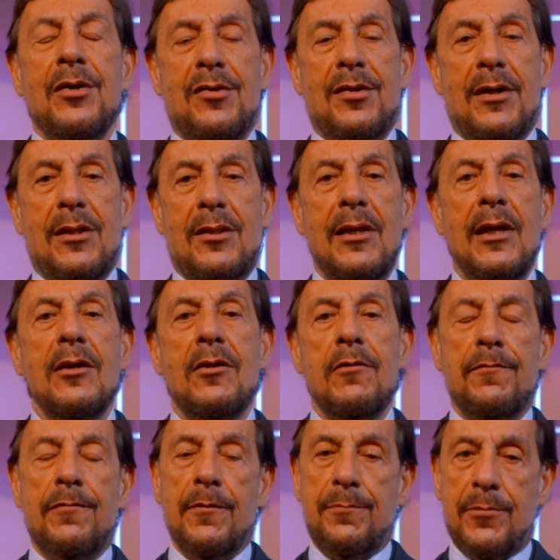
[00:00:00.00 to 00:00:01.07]
So I thank you
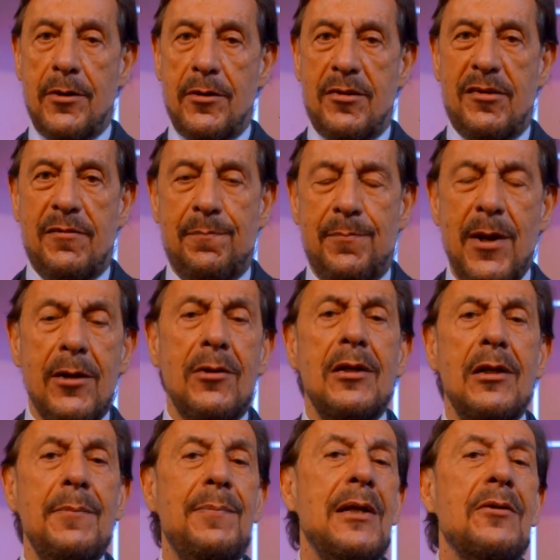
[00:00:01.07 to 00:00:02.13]
for
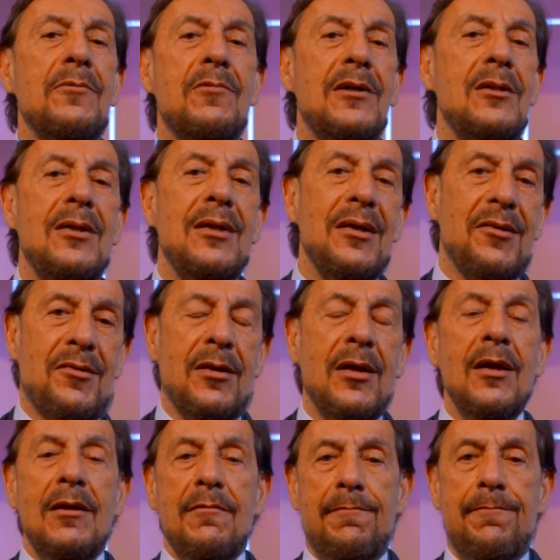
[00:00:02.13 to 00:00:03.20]
prosperity being released,
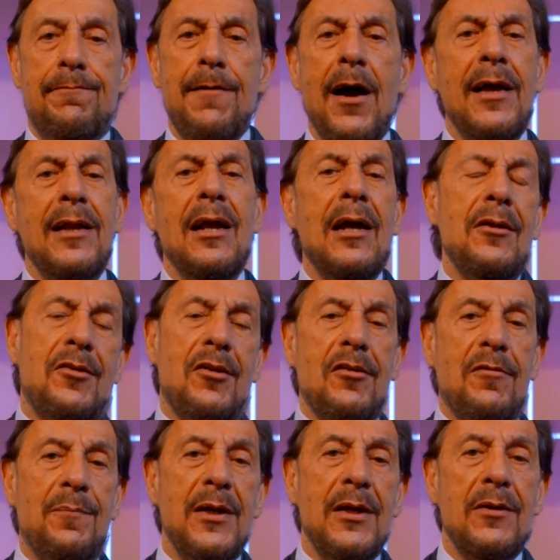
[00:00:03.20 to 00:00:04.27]

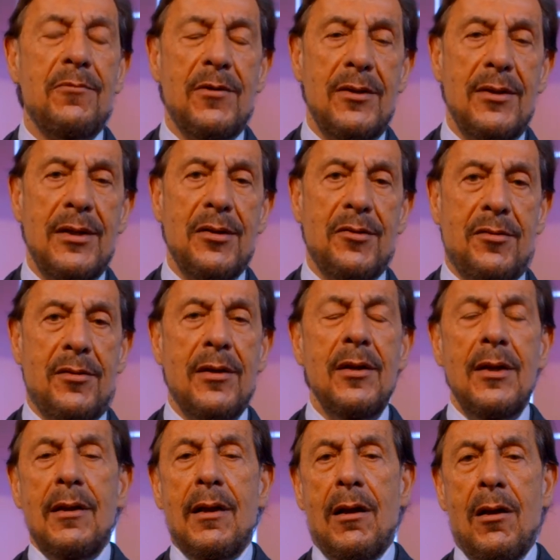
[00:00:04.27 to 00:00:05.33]
finances being released,
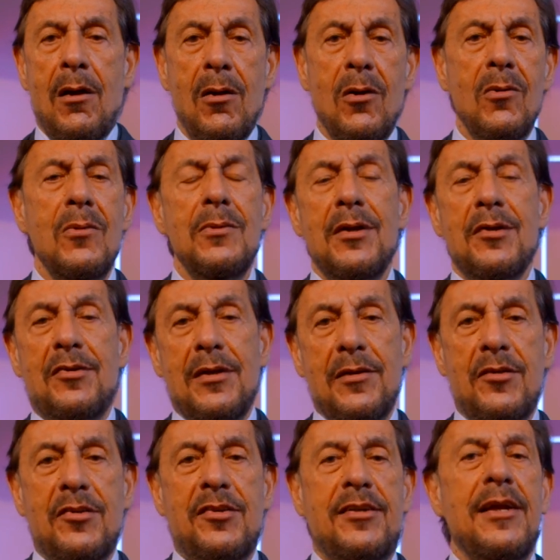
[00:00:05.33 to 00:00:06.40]
wholeness
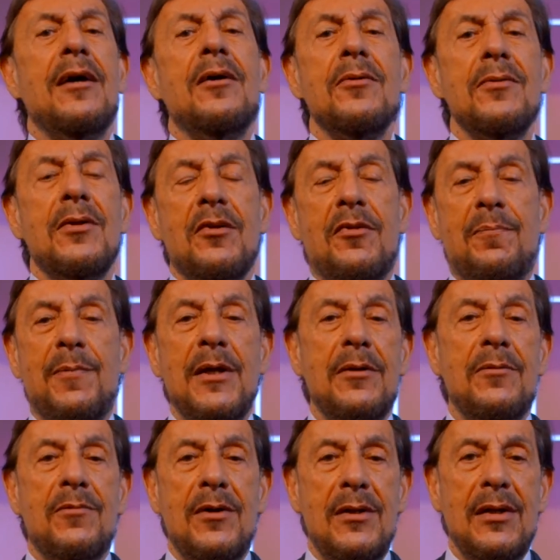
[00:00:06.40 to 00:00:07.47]
and soundness
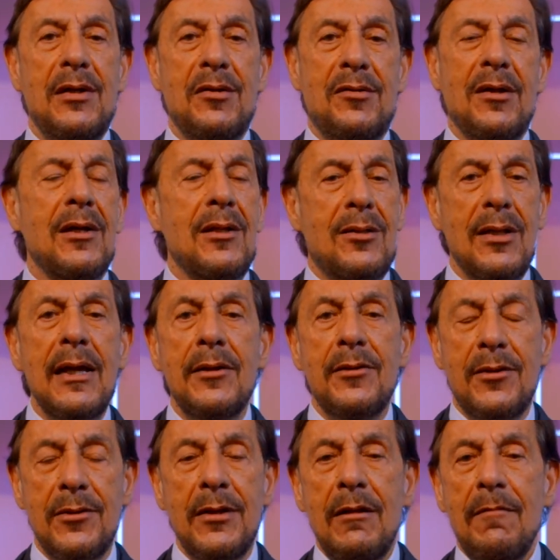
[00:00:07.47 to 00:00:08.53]
being released. I
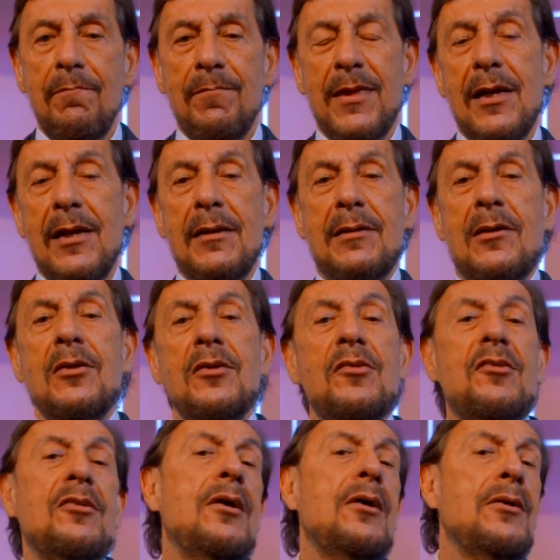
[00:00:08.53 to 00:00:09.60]
thank you that
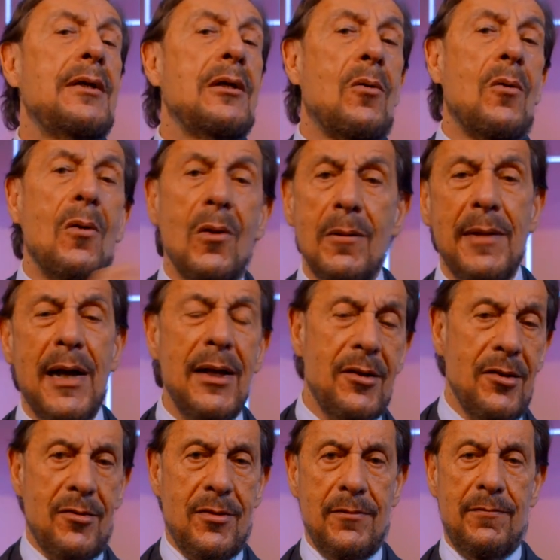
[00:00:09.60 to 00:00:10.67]
concerning all
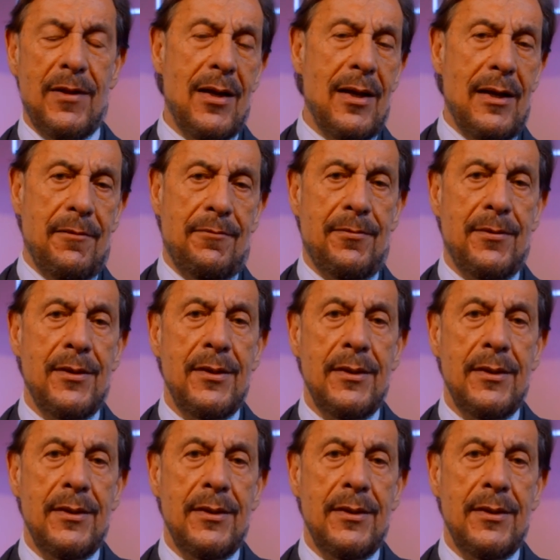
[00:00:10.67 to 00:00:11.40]
matters of life,